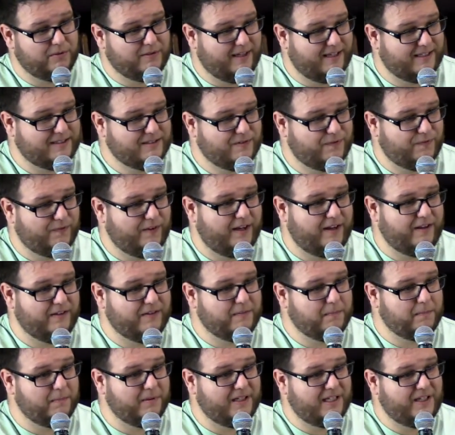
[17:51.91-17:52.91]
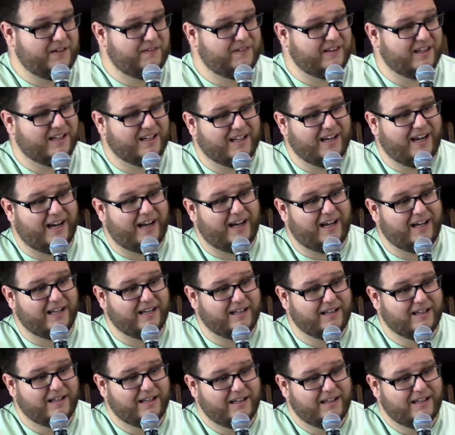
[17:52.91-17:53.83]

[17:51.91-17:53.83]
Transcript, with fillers: That's faith, believing that God